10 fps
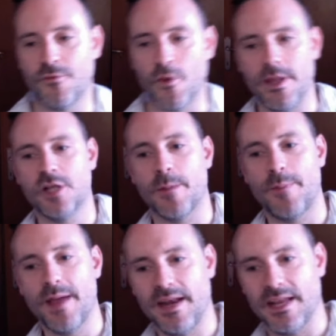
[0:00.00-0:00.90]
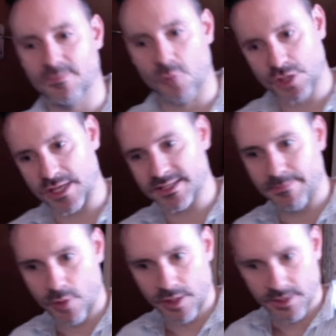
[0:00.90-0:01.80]
Japan has more chance than
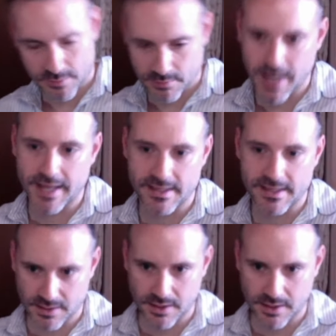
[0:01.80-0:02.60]
Poland against Italy.